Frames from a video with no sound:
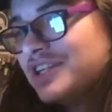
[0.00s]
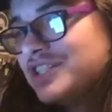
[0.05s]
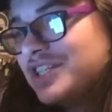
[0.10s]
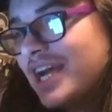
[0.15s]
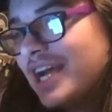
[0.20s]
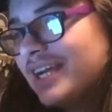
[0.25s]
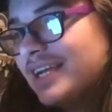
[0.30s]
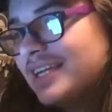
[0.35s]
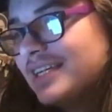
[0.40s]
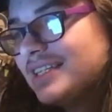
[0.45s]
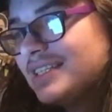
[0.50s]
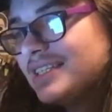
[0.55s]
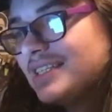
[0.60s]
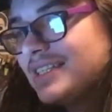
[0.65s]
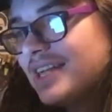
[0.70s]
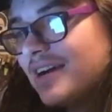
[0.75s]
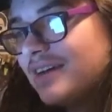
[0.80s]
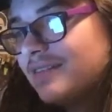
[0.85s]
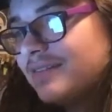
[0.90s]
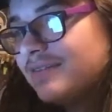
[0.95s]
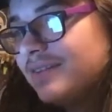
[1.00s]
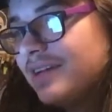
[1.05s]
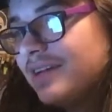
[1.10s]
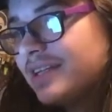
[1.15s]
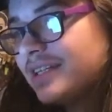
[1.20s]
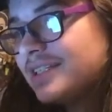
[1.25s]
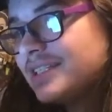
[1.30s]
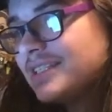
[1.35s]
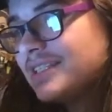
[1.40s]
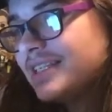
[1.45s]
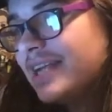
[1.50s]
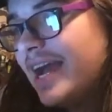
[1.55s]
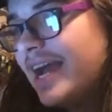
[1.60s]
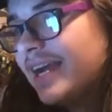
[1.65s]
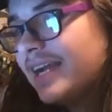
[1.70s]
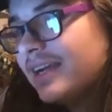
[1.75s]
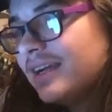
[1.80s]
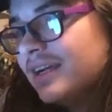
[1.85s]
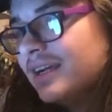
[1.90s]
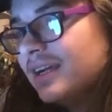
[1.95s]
Jack kisses down Felix's neck,